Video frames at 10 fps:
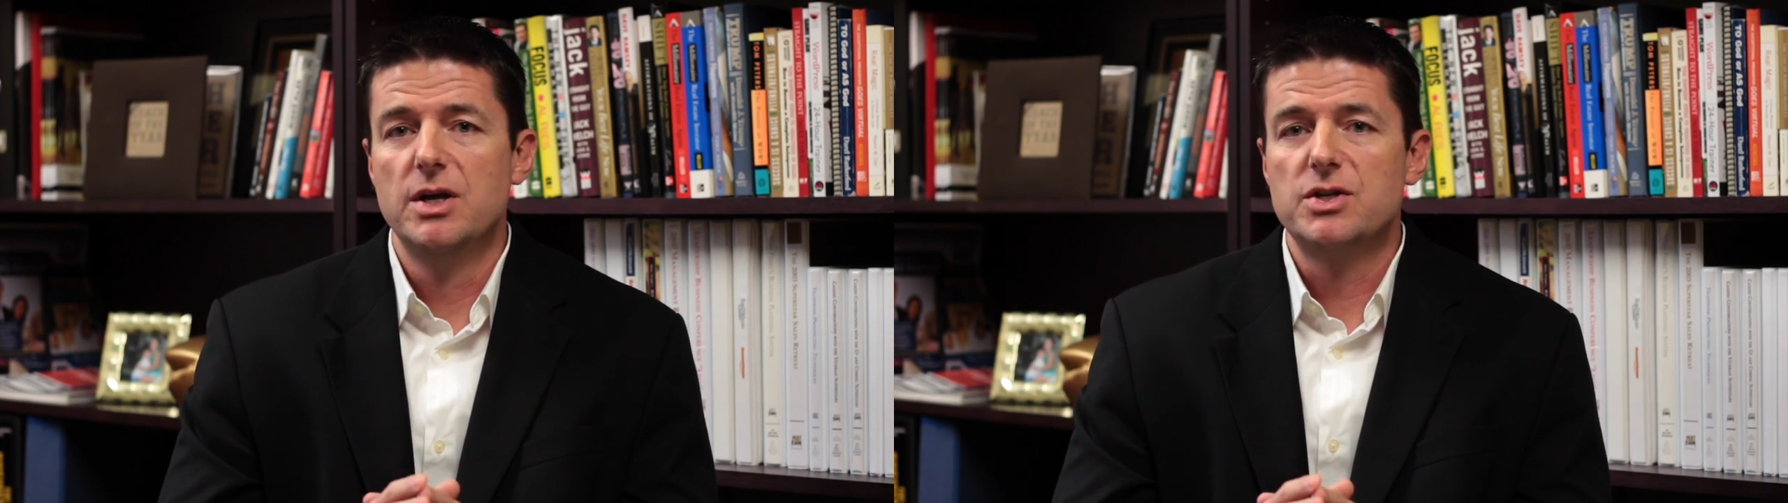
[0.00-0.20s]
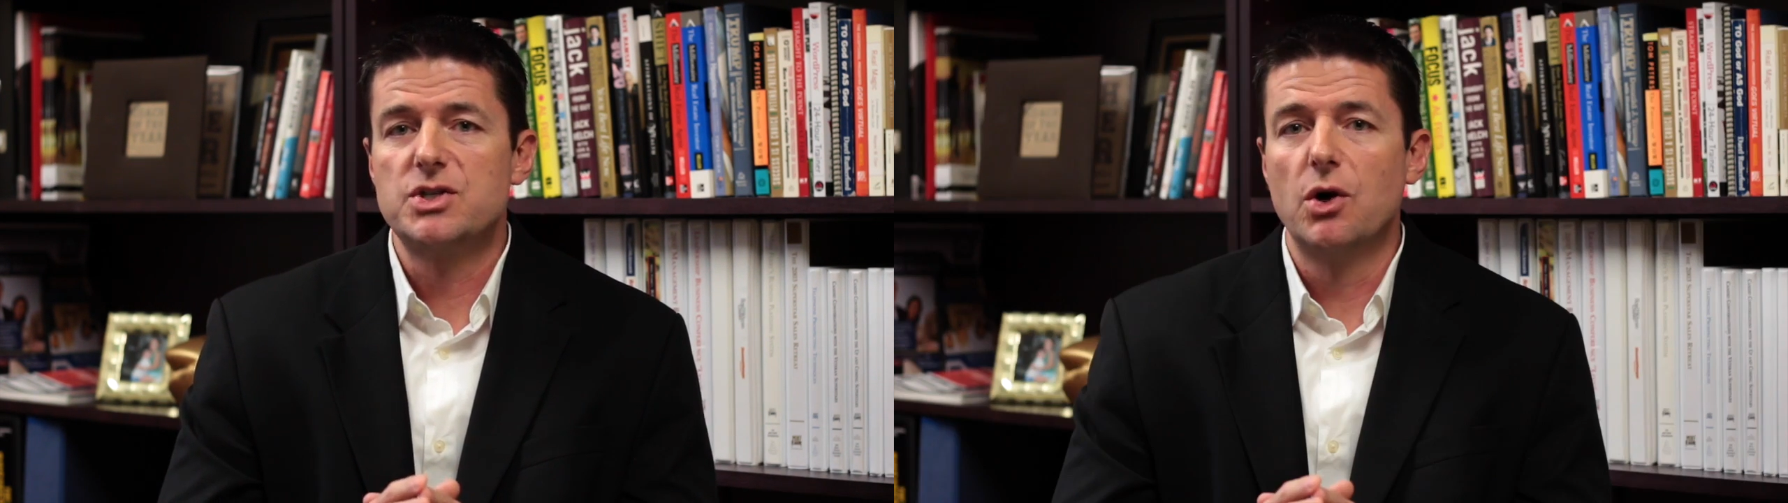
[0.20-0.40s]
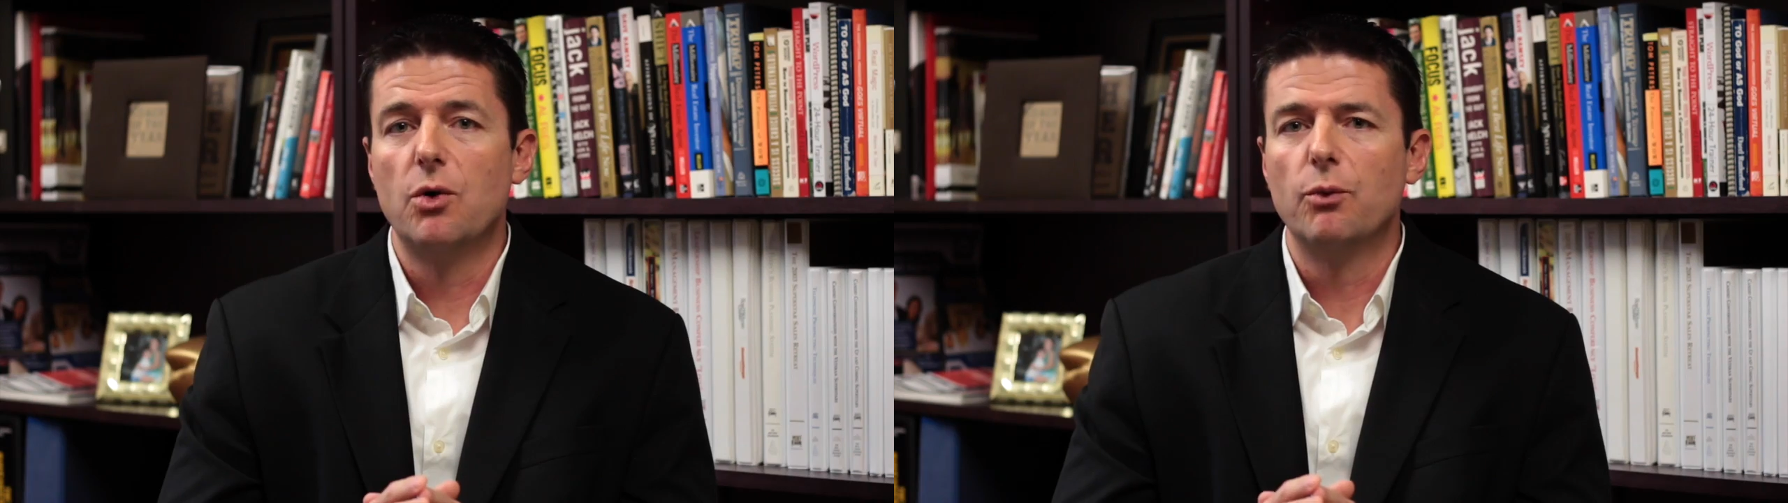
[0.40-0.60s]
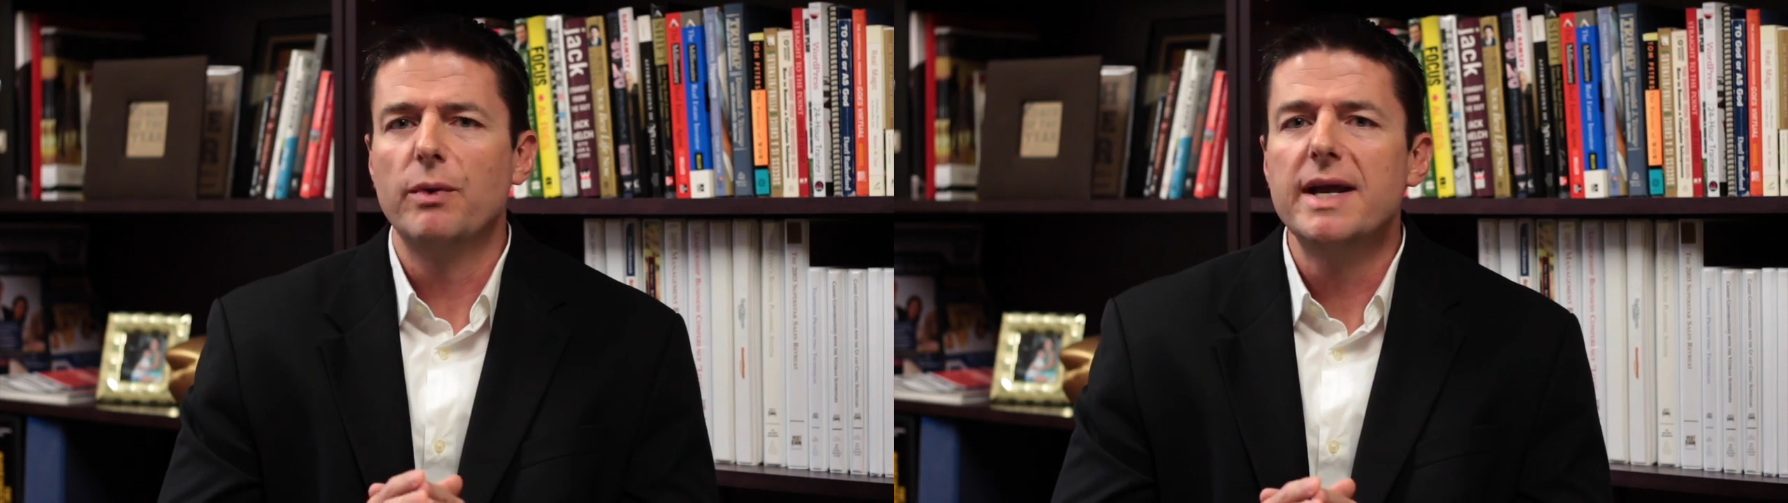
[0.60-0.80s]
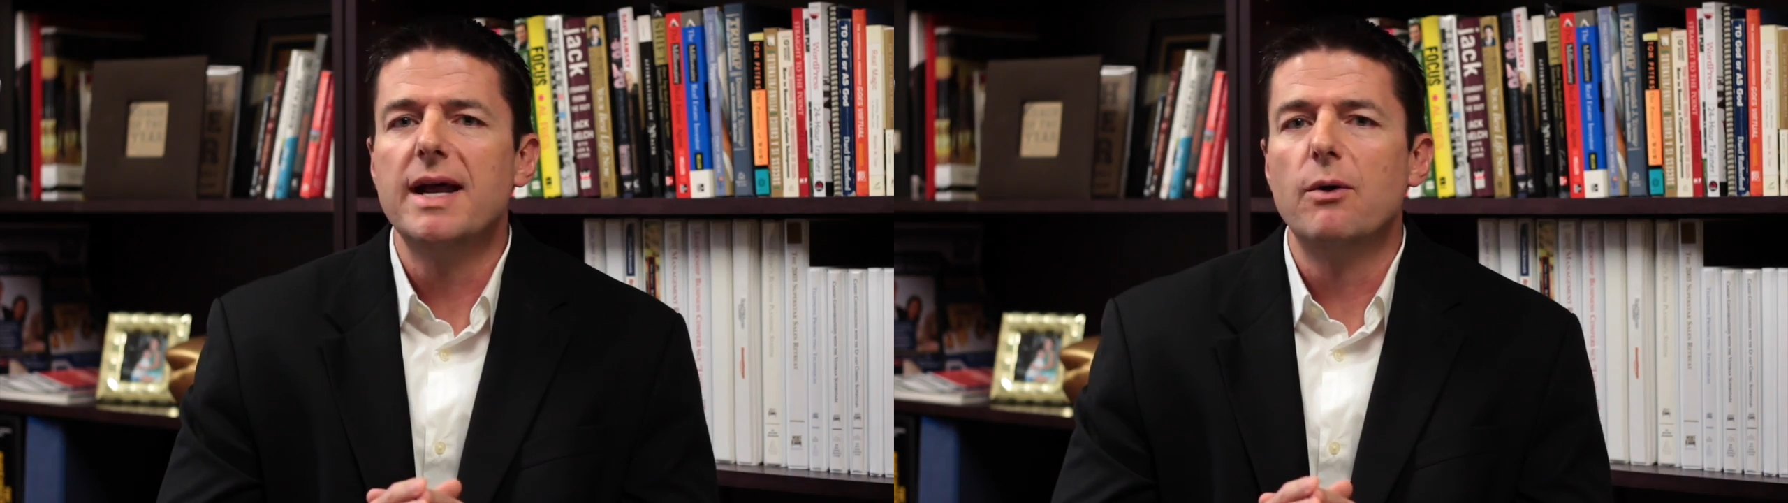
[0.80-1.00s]
So
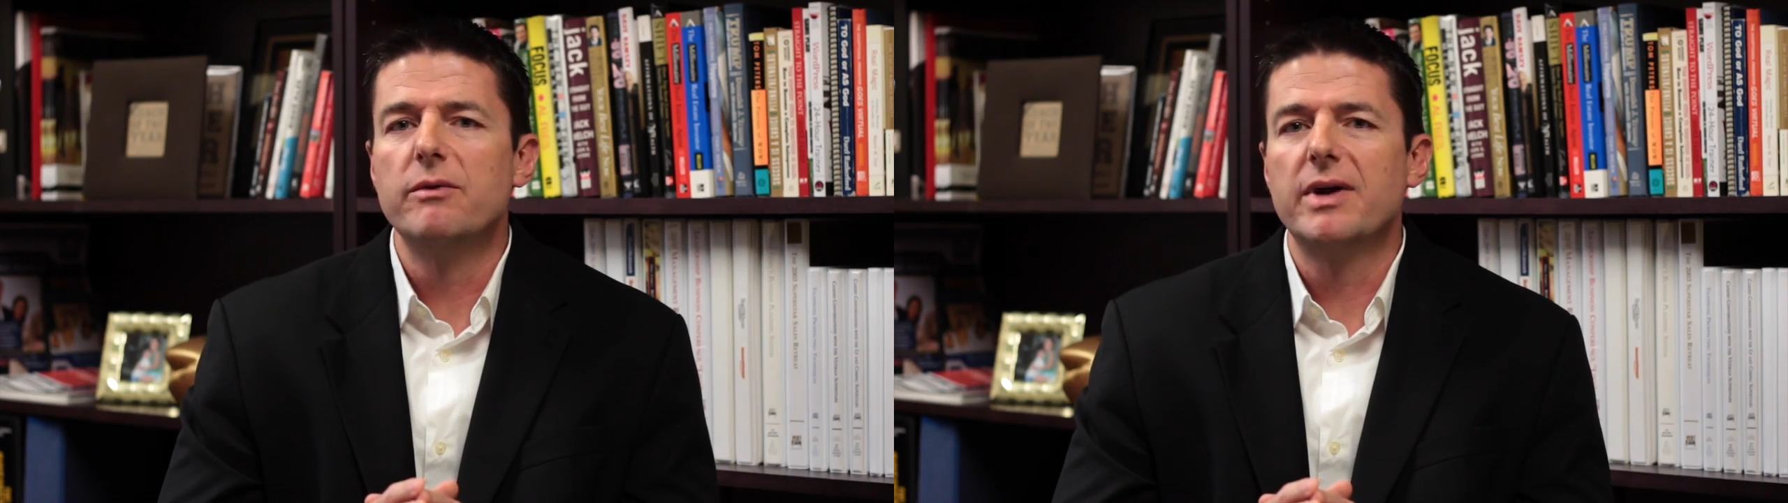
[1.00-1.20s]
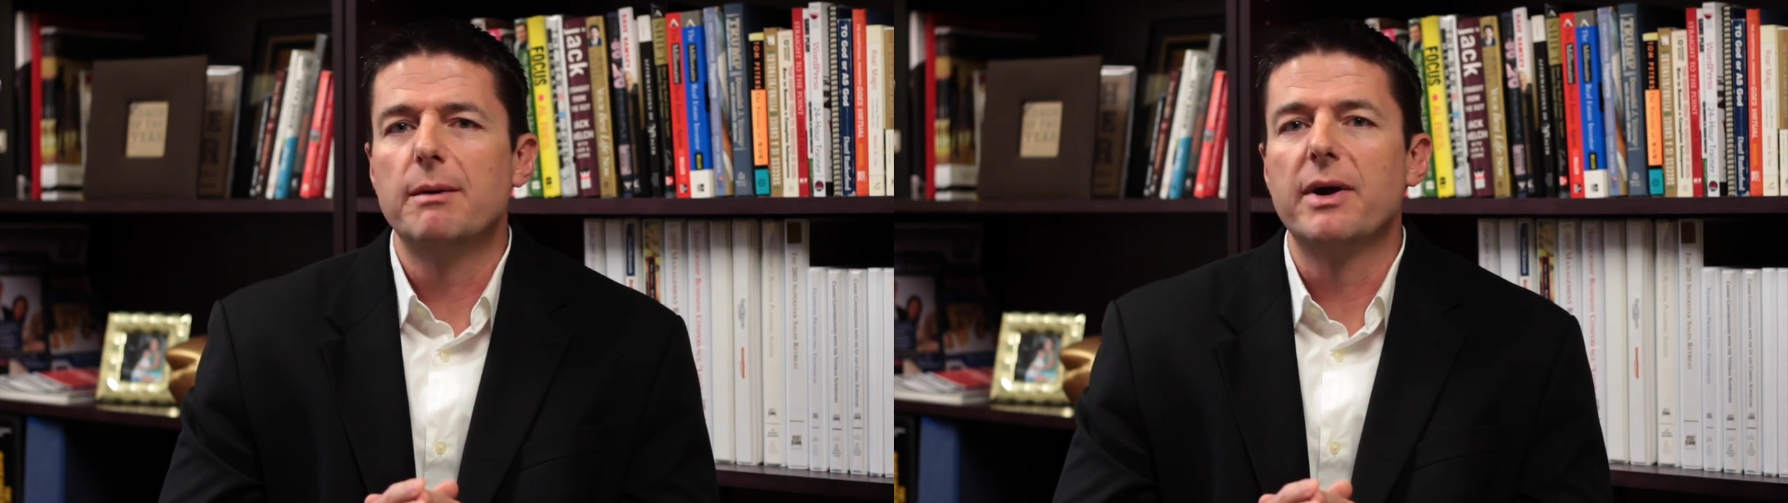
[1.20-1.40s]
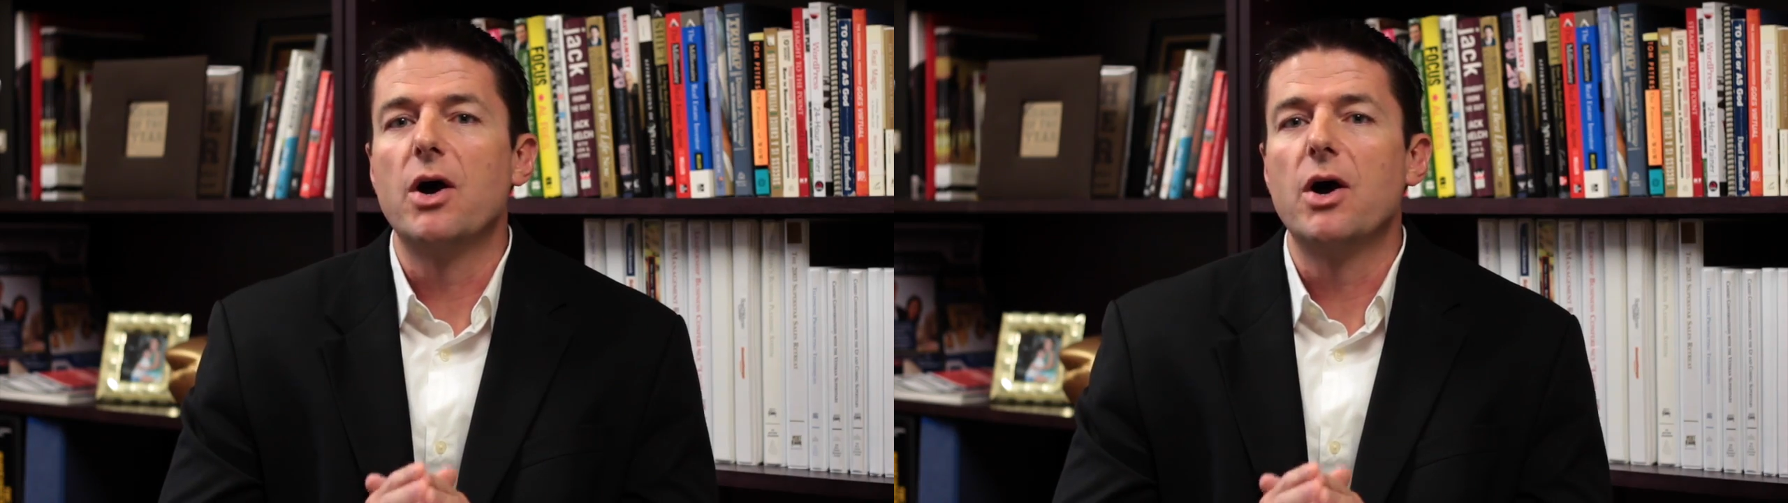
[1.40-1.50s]
right now we've got about